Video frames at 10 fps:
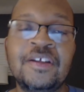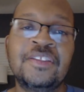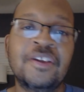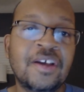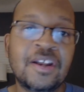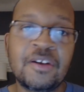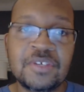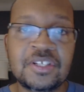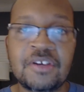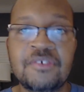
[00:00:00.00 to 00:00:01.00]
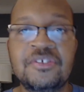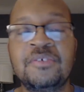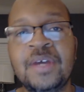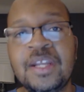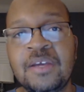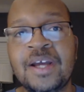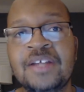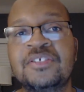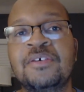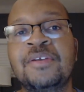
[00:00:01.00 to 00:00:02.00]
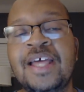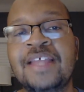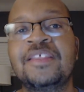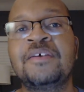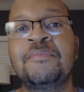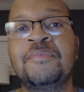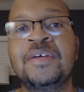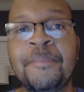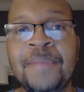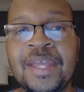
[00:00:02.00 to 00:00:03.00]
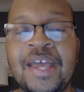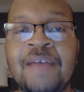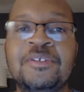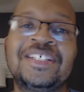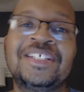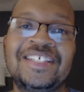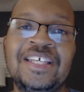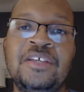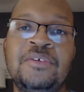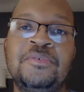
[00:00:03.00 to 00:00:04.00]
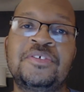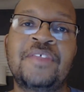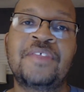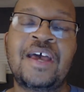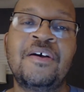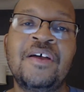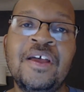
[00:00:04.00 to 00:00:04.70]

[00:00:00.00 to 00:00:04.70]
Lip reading: They're going to research you anyway, so let them be able to see you so that,